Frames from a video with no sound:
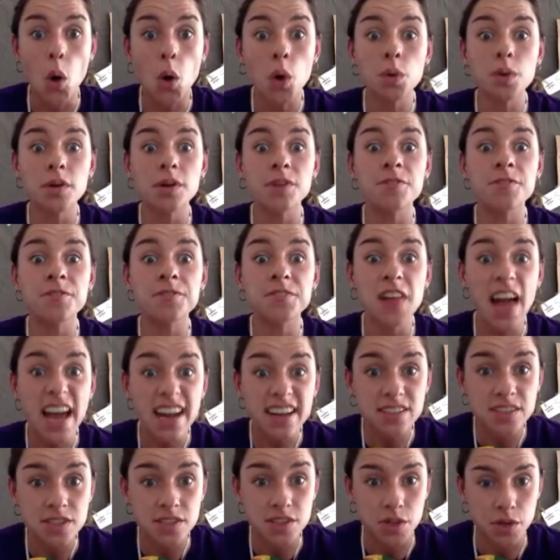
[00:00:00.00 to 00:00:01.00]
or
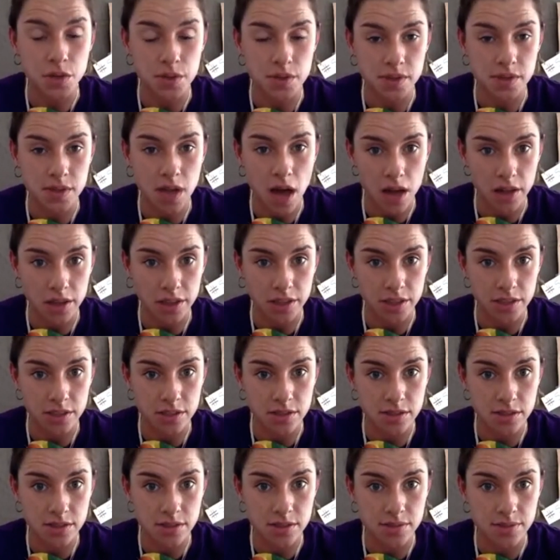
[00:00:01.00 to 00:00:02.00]
reflects those
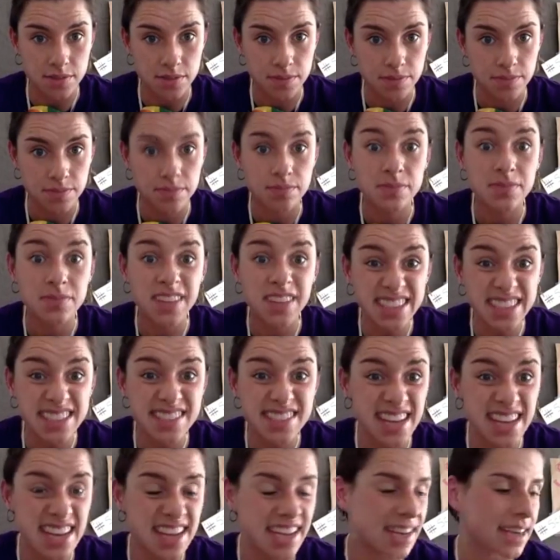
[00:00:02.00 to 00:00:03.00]
colors. Let's
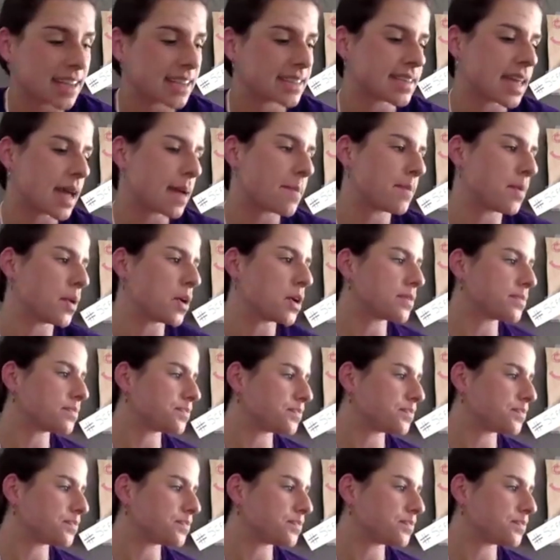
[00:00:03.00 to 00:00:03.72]
take an example.